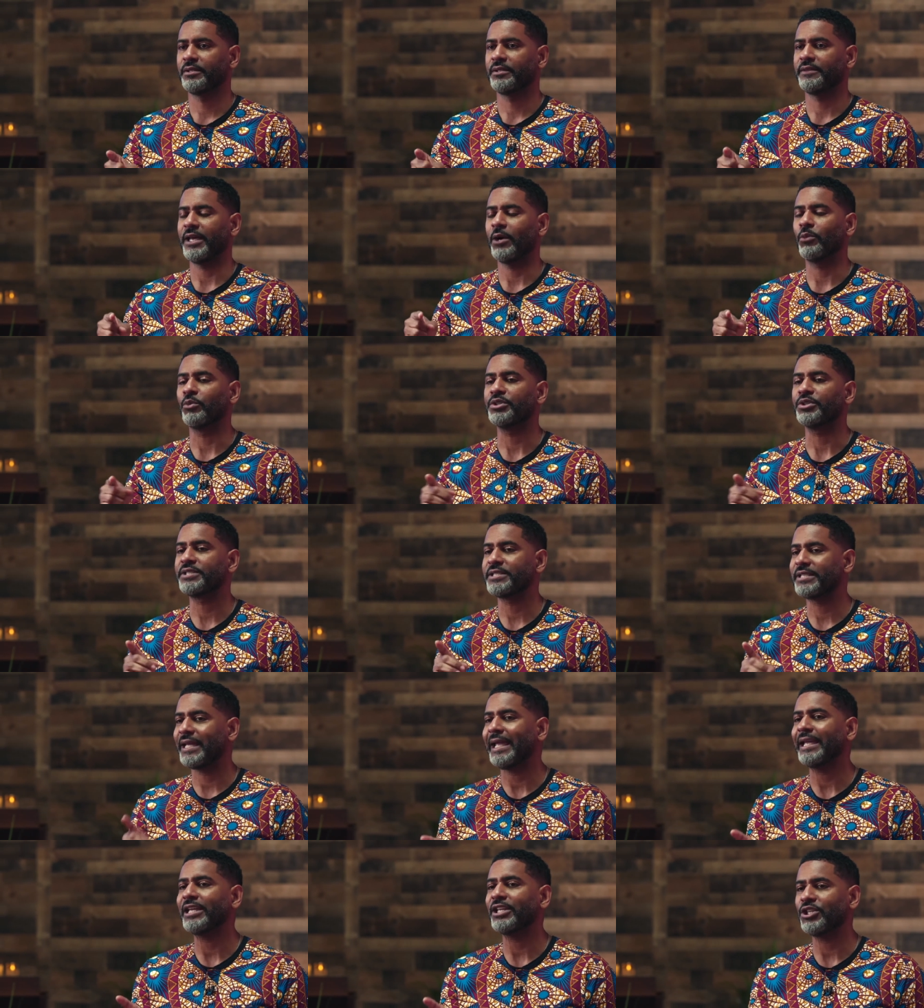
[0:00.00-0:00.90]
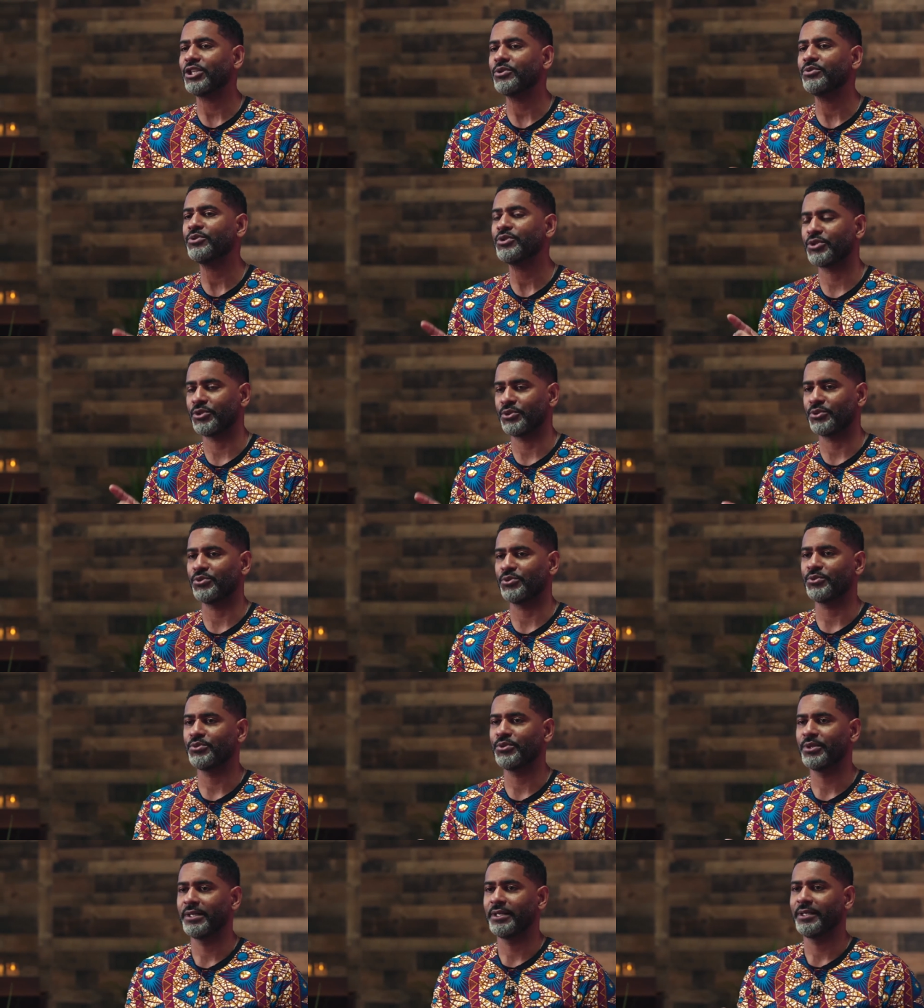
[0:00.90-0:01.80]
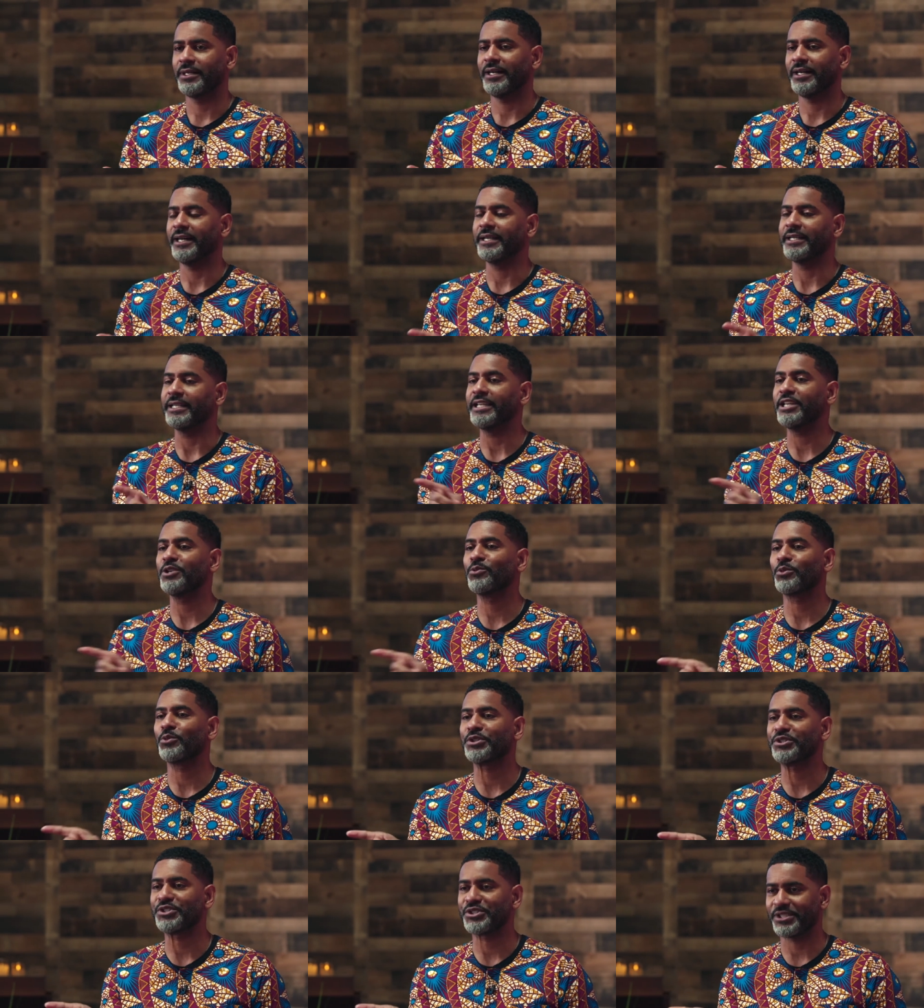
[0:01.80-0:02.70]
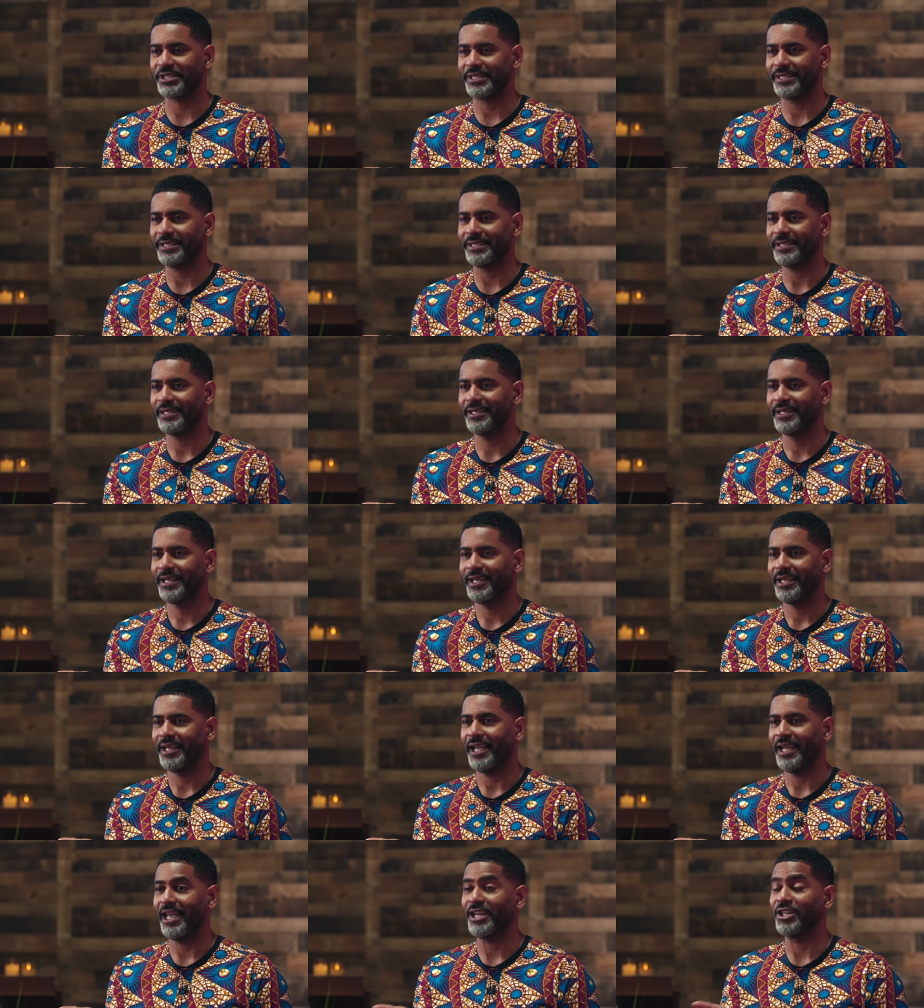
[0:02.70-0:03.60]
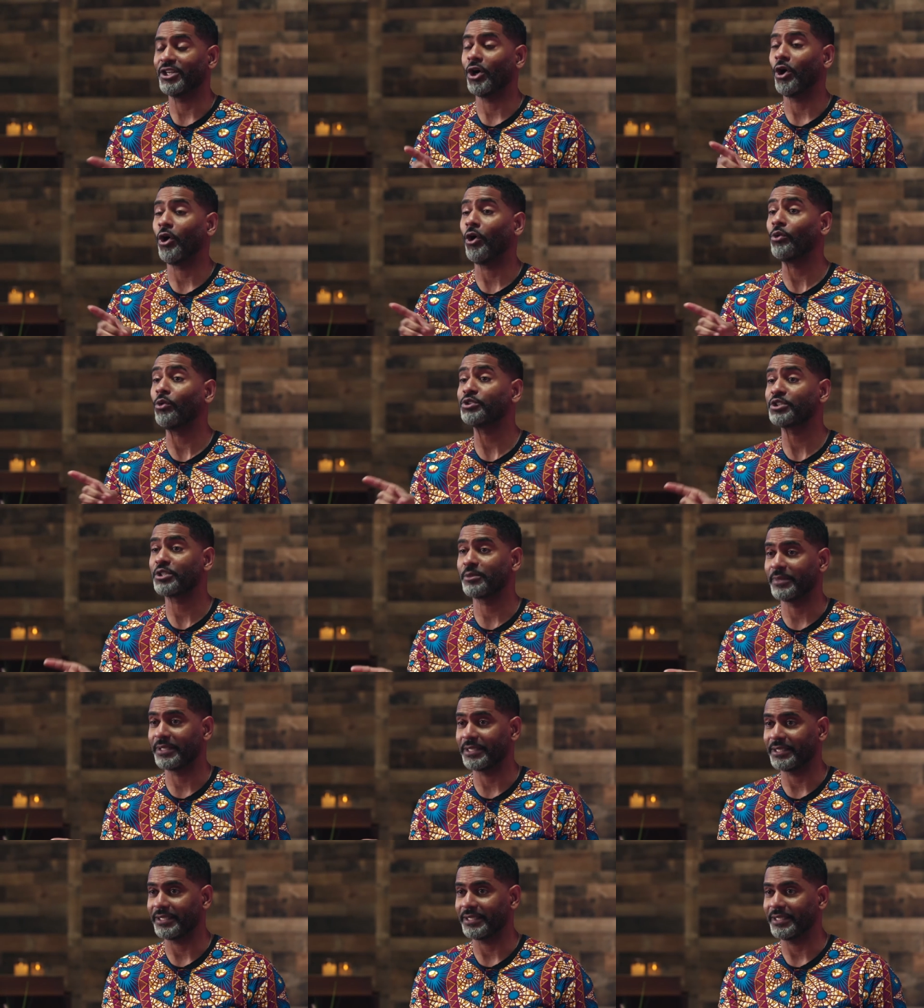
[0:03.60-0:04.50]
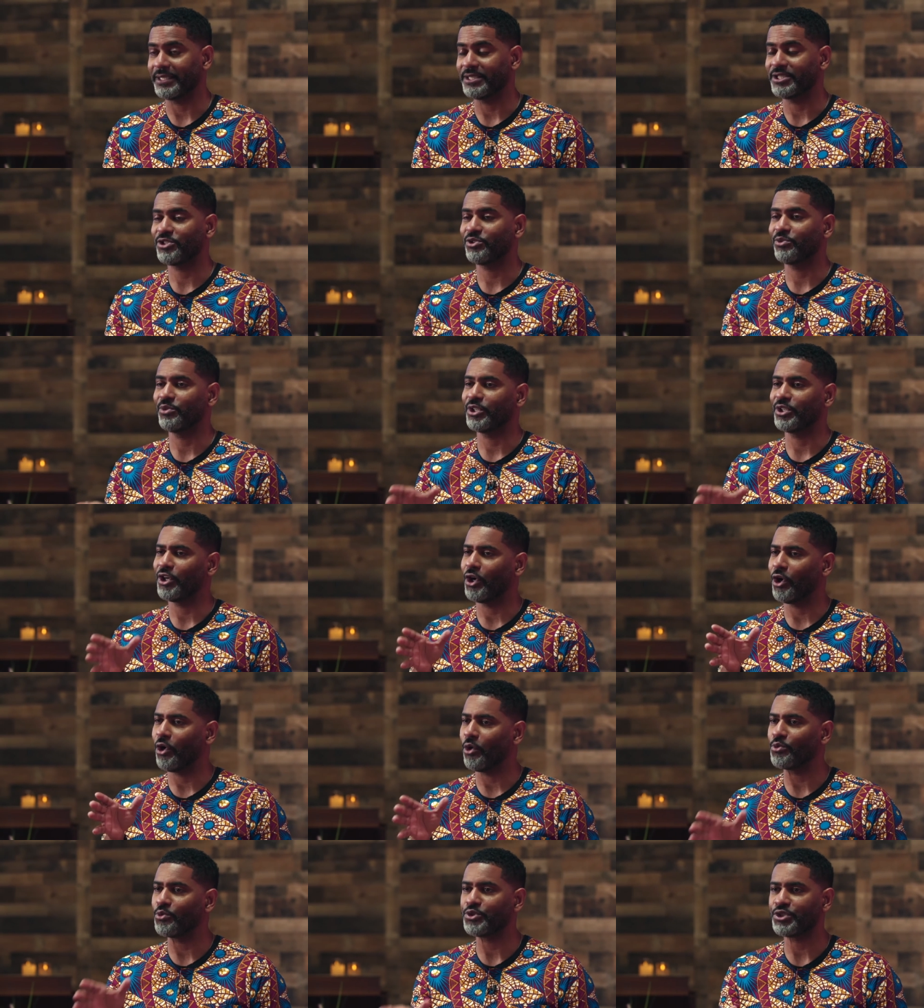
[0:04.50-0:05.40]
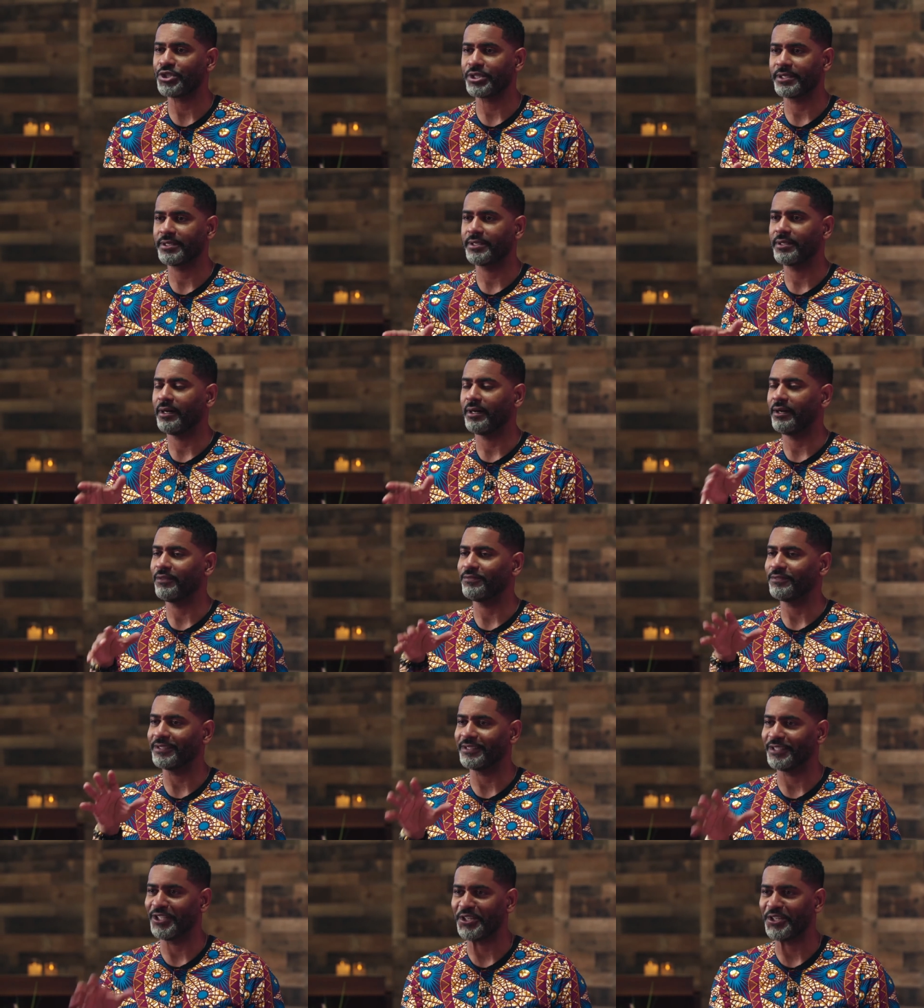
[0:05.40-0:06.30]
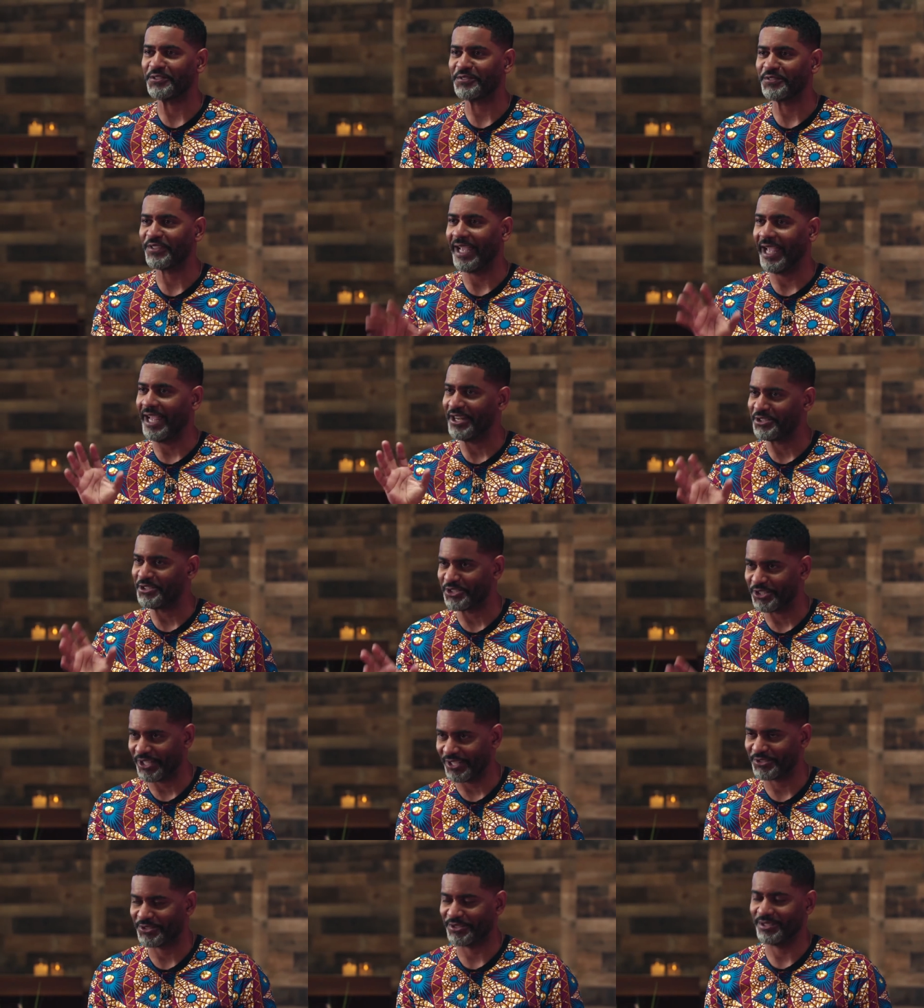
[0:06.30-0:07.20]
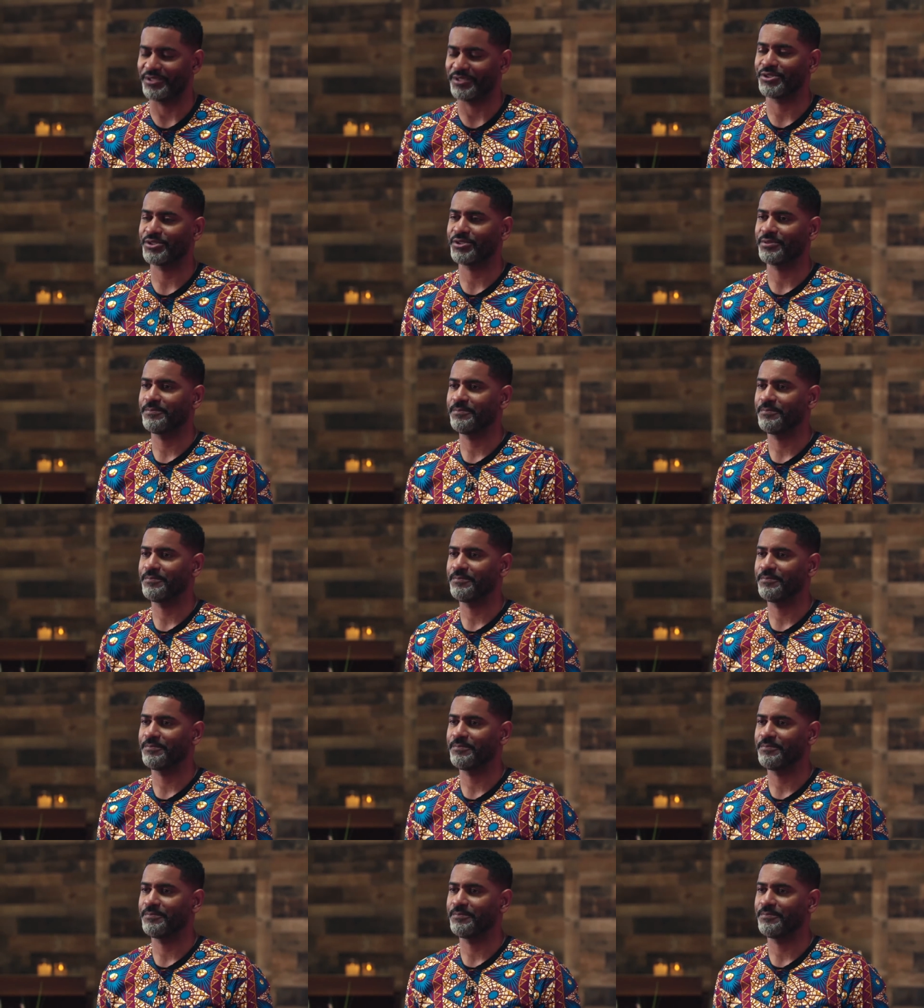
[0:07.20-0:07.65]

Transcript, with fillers: that will take you to an inward sea and ultimately to an ocean of love and justice.